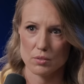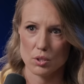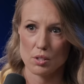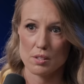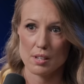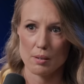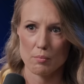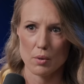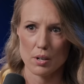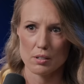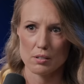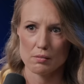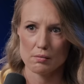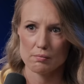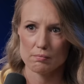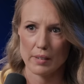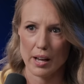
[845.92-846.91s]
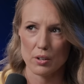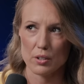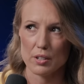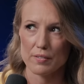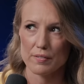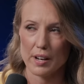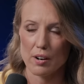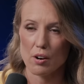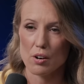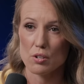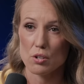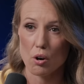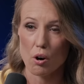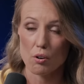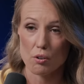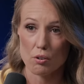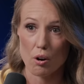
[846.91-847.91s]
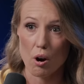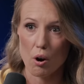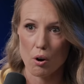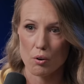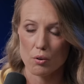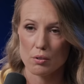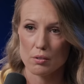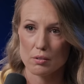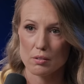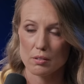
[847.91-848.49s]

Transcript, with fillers: could someone, how could a Pharaoh not know?